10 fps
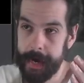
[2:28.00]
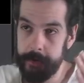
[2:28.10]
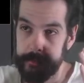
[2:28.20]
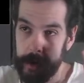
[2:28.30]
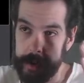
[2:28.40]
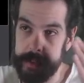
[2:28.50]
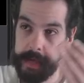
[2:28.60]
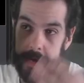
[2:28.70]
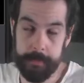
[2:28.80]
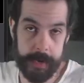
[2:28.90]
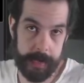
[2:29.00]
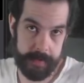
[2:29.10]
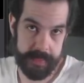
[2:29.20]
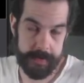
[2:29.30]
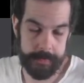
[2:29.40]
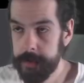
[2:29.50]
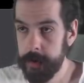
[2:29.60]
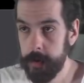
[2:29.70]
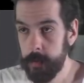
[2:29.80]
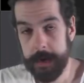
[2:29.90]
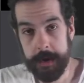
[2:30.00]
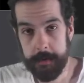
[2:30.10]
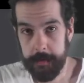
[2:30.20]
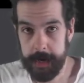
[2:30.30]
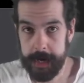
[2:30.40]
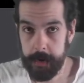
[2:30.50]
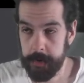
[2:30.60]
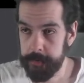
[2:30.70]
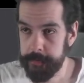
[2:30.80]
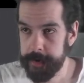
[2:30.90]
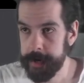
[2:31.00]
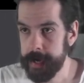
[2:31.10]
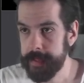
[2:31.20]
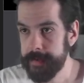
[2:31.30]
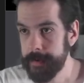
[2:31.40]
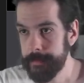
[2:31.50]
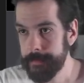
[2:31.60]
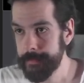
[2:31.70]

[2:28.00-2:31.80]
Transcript: and run the apply method. So we can create an onTrigger enter.